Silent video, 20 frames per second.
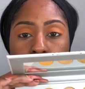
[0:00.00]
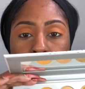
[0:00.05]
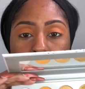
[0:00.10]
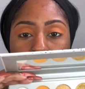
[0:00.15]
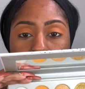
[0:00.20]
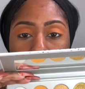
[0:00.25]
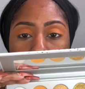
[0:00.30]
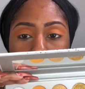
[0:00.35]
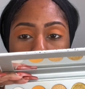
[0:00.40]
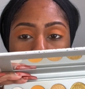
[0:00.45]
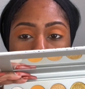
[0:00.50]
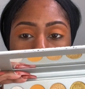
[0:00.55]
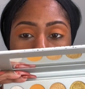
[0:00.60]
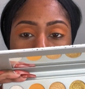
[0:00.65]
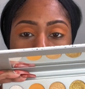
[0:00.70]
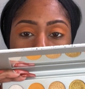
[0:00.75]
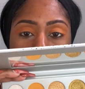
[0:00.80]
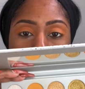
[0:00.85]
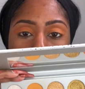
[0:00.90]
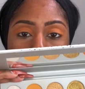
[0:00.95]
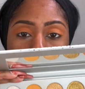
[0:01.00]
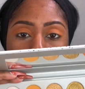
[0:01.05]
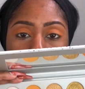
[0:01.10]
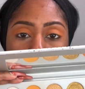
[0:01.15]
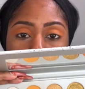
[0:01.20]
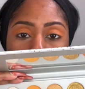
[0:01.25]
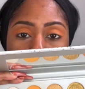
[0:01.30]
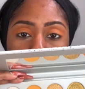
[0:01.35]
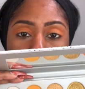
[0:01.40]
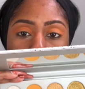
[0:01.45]
So next I'm gonna go in with
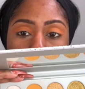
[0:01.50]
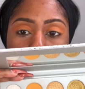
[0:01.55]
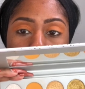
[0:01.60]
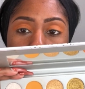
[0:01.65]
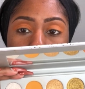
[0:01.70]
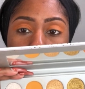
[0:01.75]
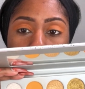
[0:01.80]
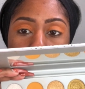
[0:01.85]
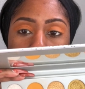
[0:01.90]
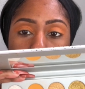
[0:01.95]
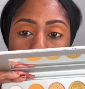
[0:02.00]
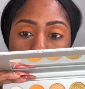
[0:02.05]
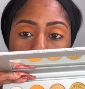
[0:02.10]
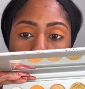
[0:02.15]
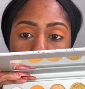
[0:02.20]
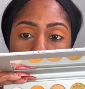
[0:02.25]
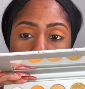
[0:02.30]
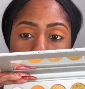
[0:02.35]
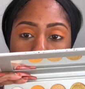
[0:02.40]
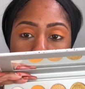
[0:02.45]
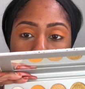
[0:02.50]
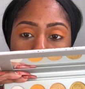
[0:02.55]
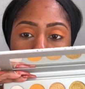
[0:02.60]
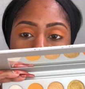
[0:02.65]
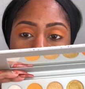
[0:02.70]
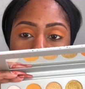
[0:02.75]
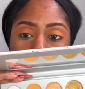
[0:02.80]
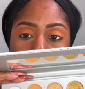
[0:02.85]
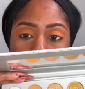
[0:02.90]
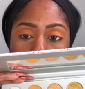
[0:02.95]
this shade right here called Top
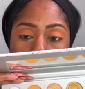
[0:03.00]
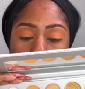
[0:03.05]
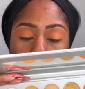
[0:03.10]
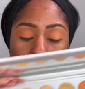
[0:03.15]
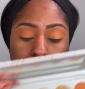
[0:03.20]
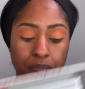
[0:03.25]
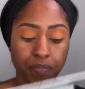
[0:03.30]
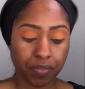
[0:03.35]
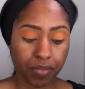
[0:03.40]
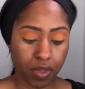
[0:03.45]
Secret,